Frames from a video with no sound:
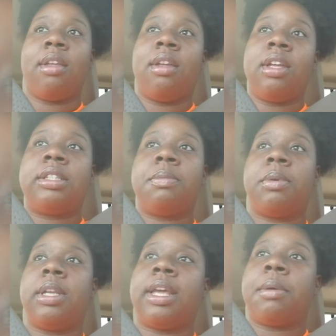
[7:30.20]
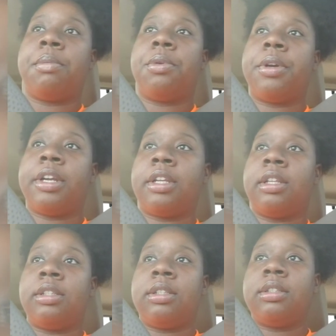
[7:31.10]
It's Monday
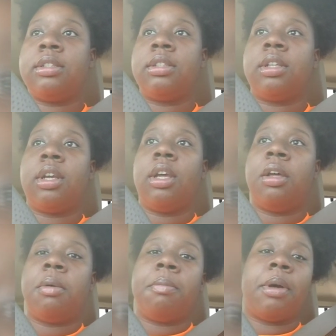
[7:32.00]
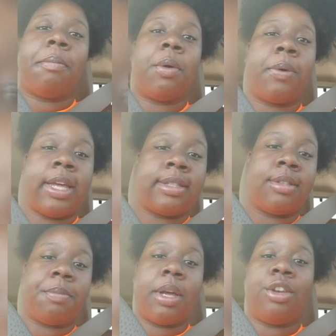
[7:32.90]
morning. I'm on my way
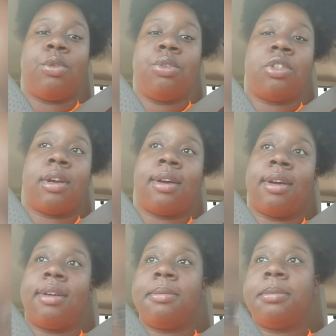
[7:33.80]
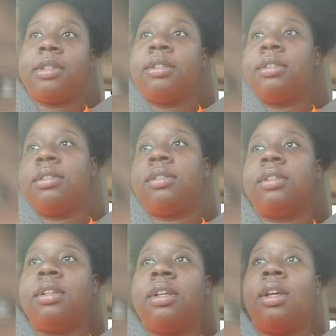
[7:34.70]
to my new job.
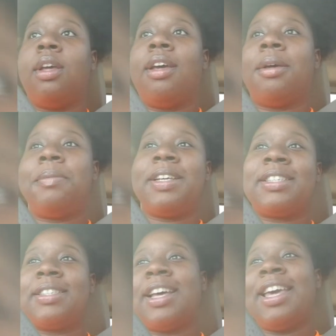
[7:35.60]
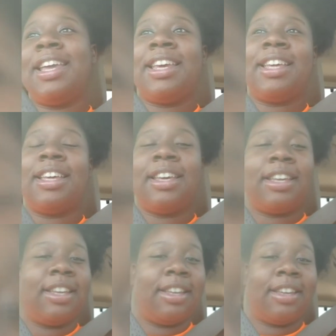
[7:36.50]
I'm
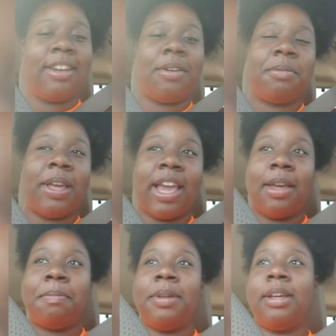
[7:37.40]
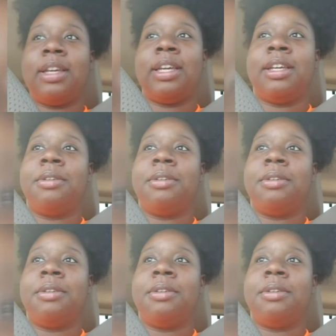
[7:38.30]
excited. I'm happy.